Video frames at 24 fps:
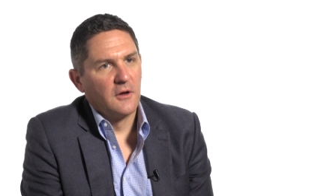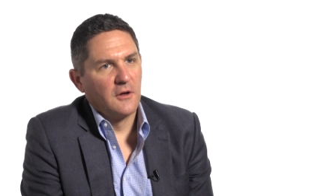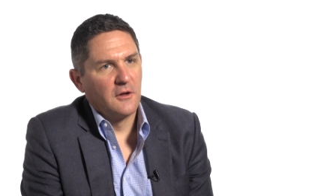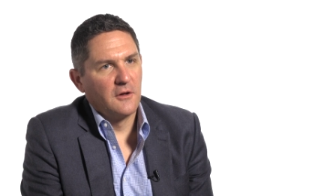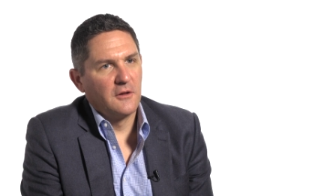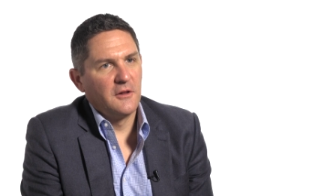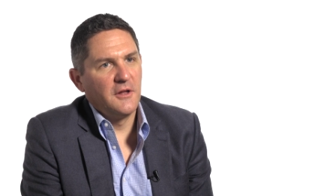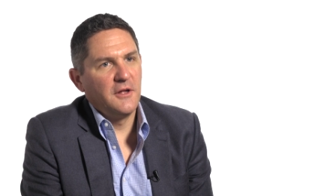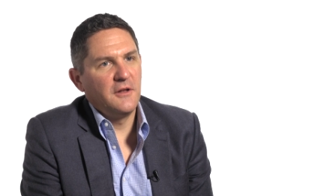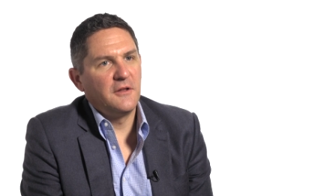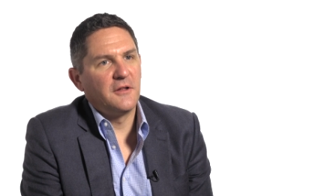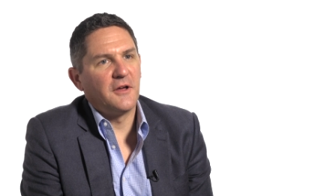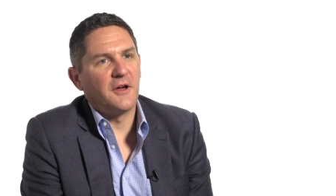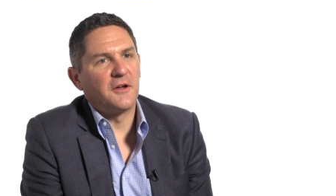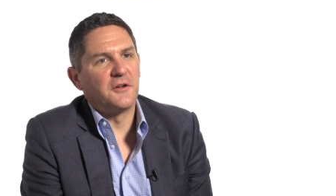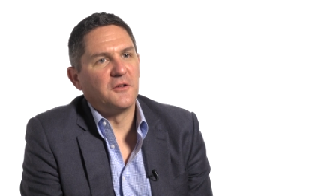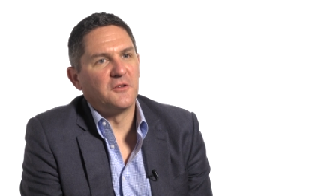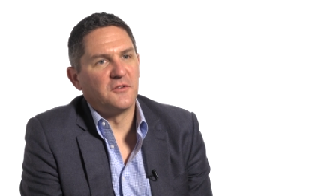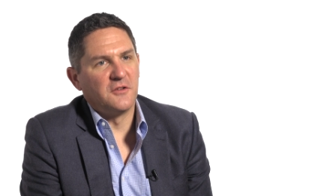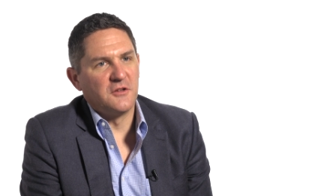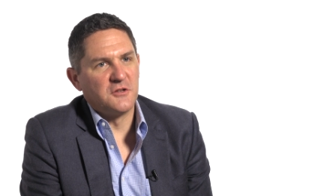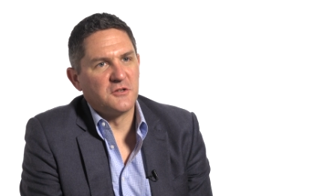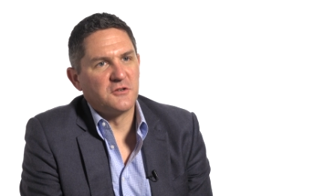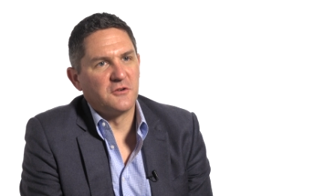Clean tech
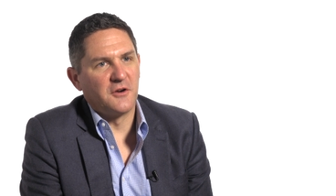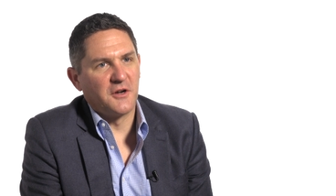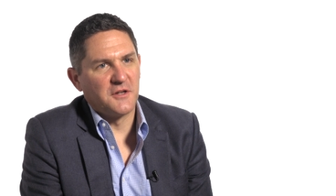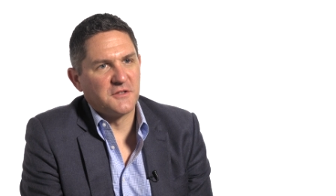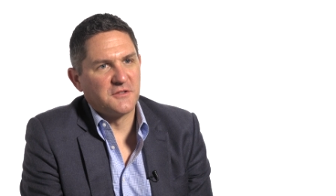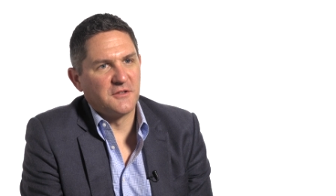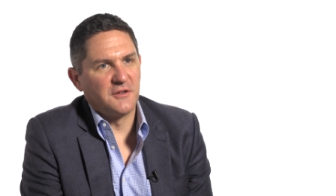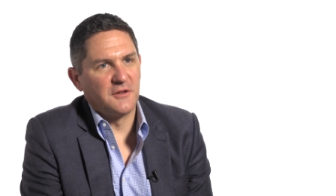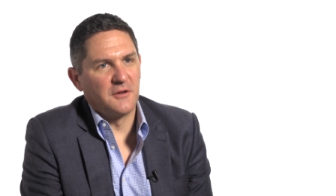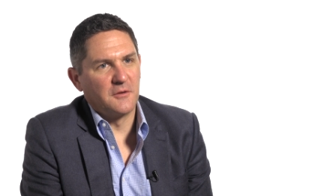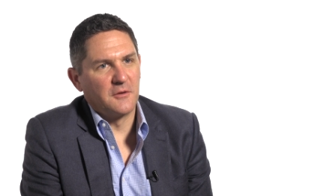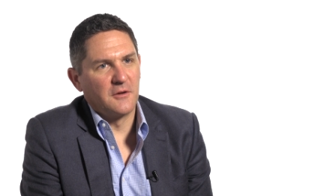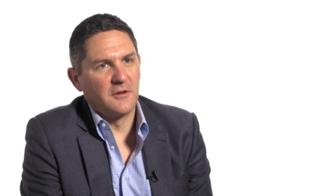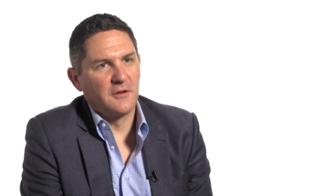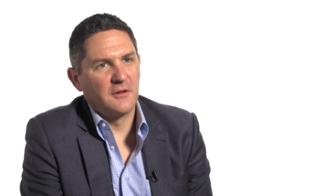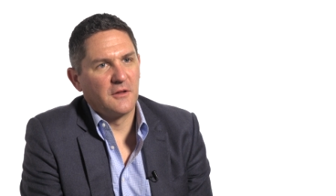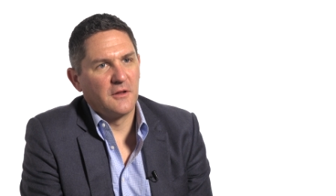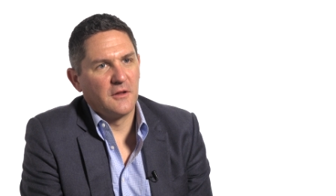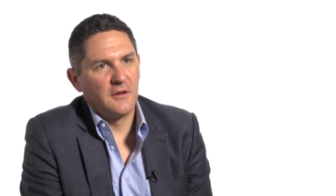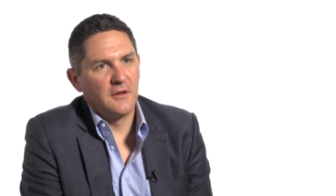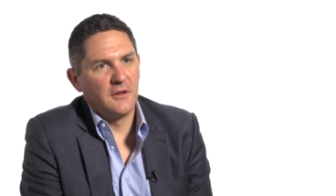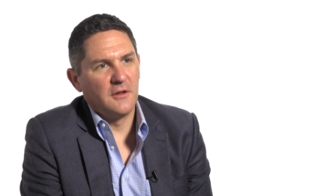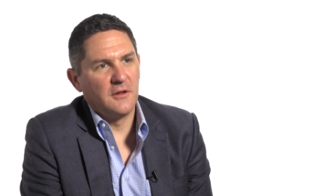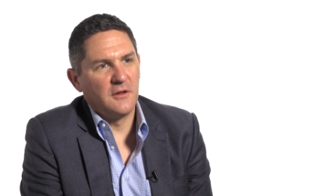is interesting.
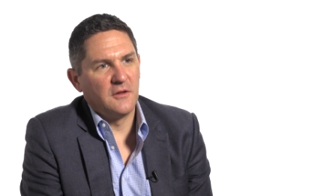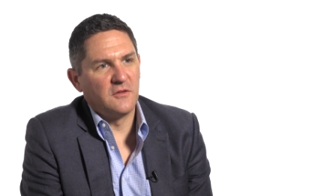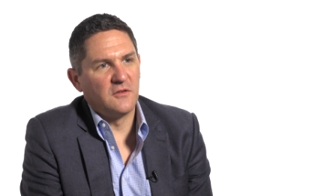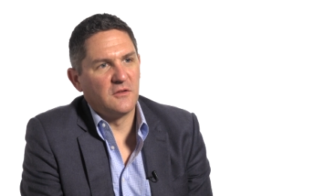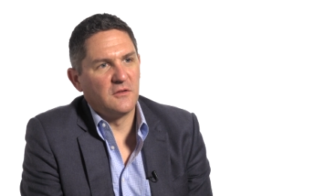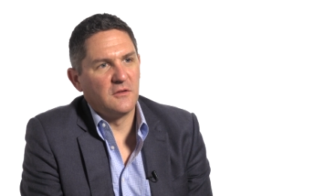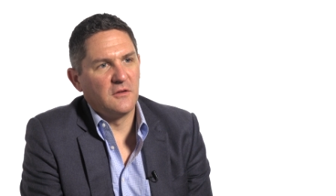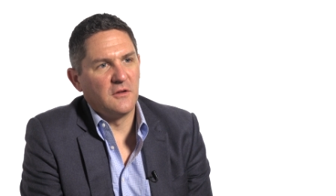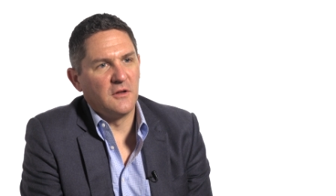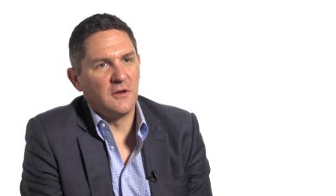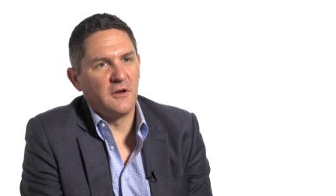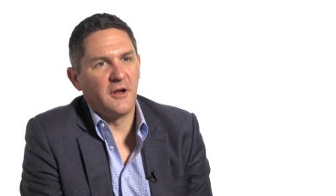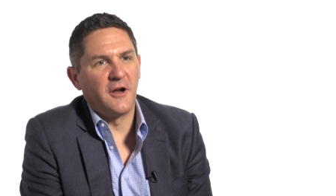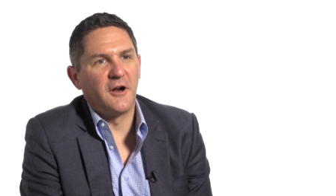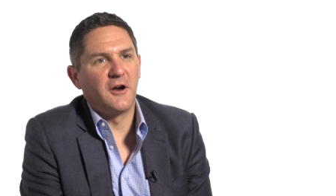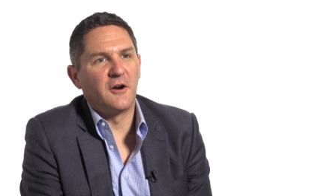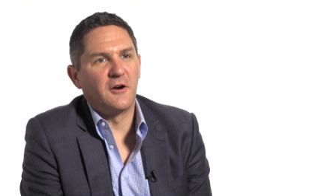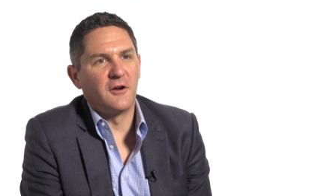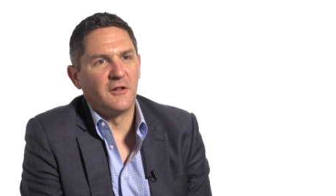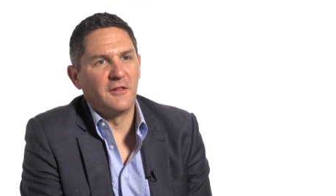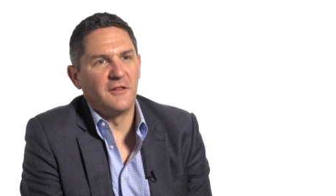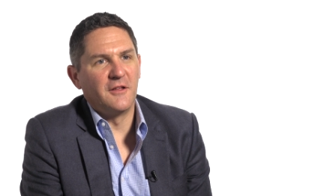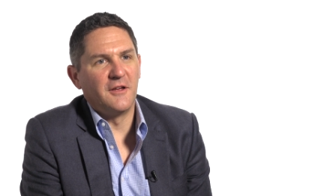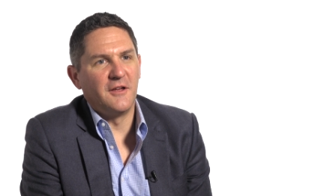It's
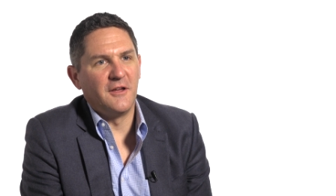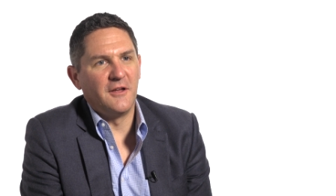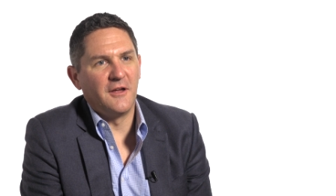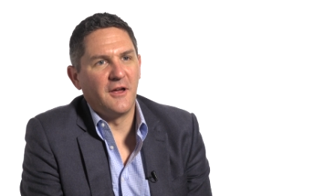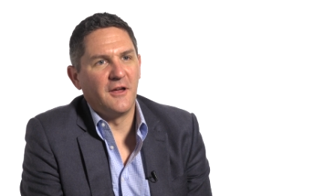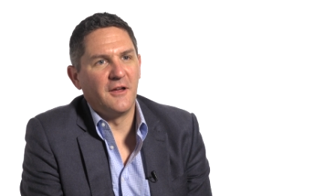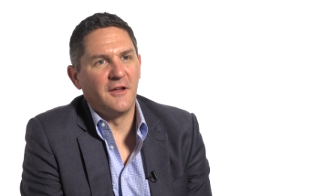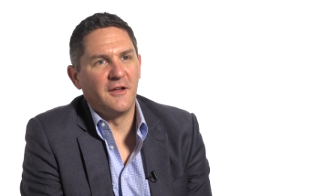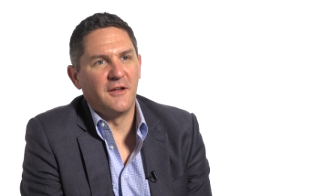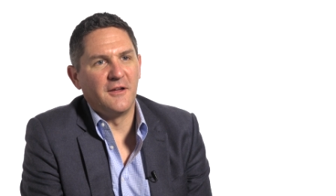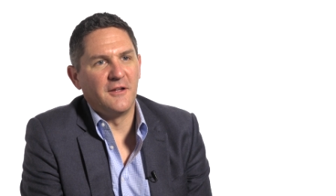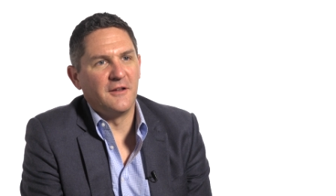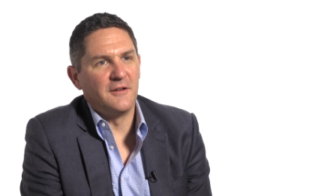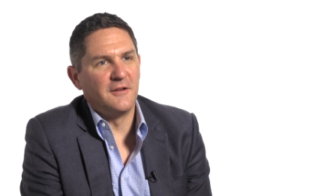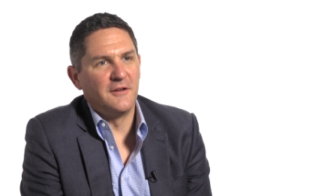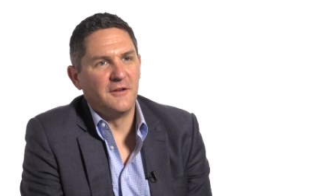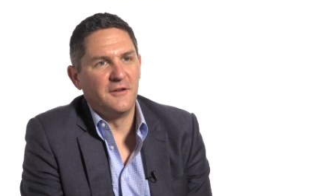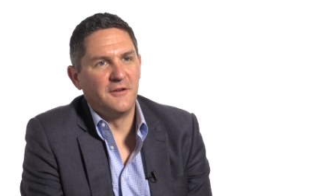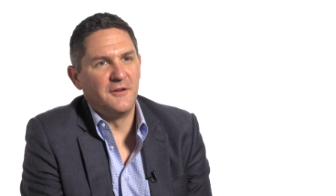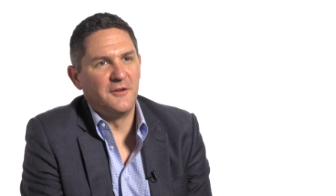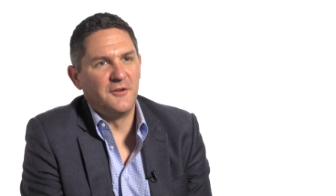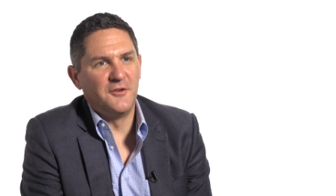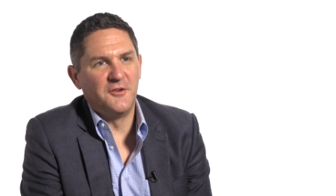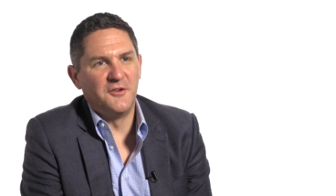inherently a
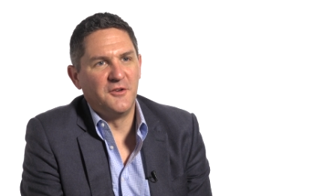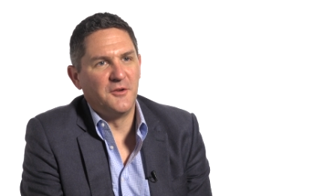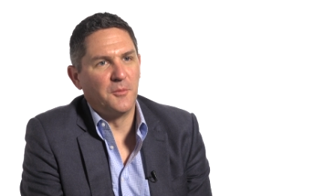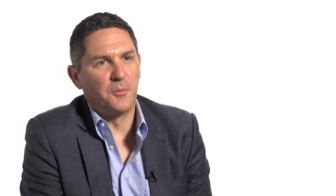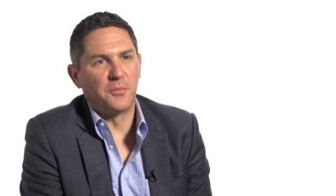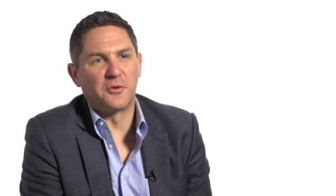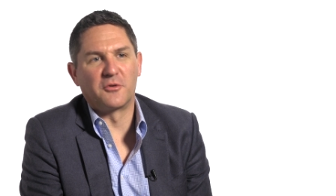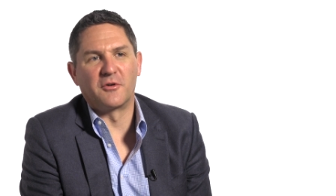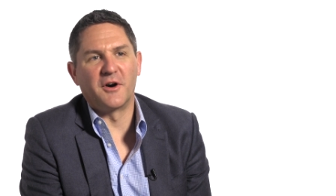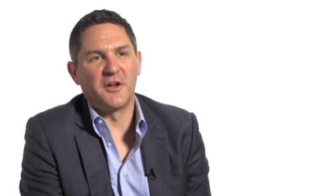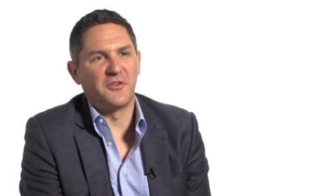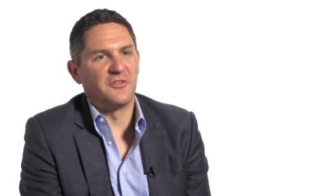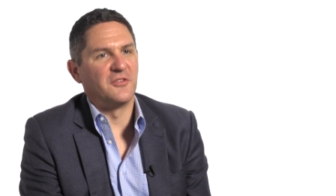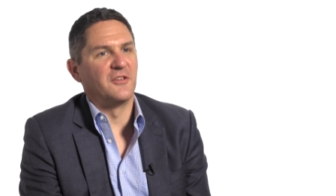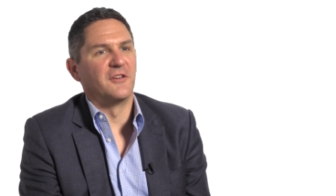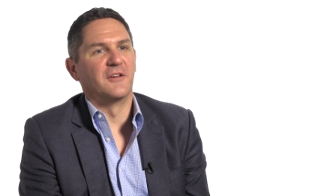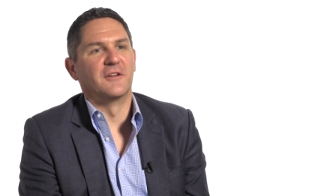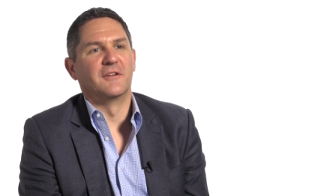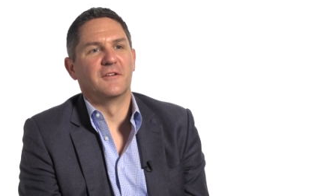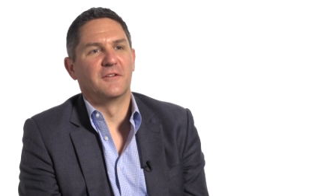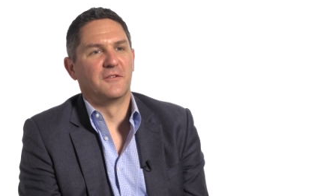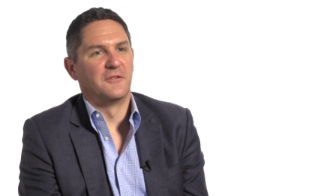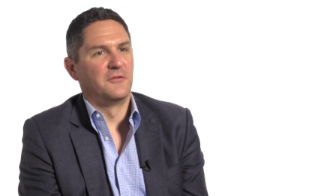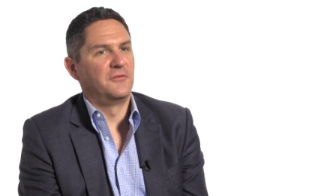
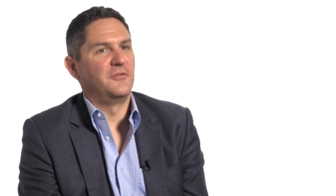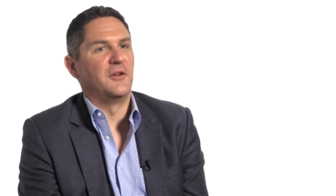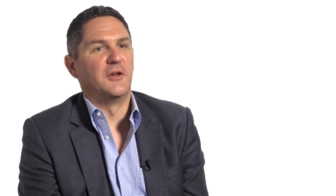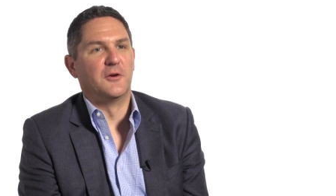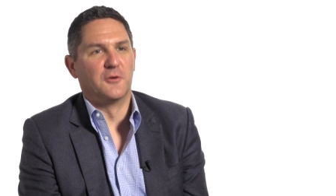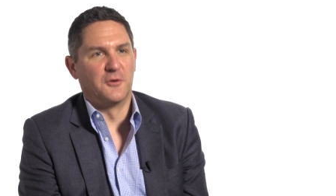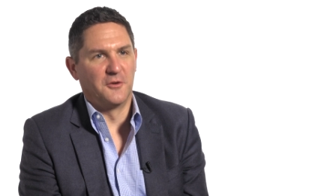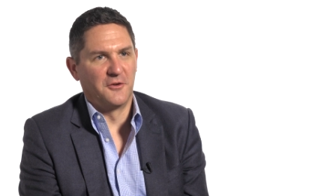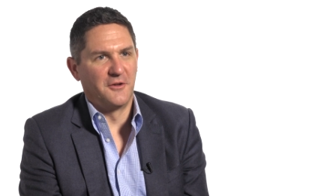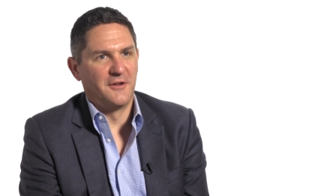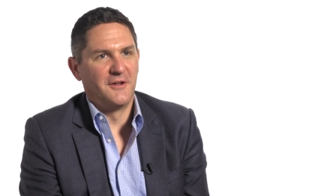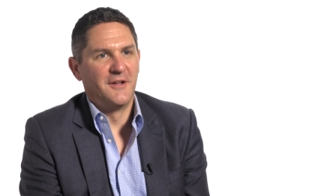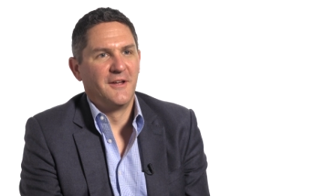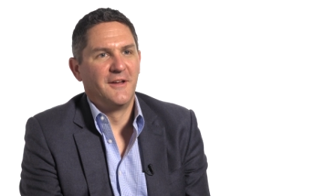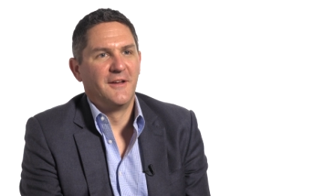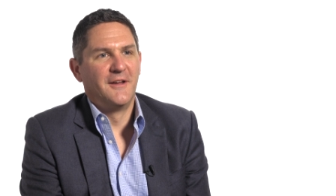depressing field.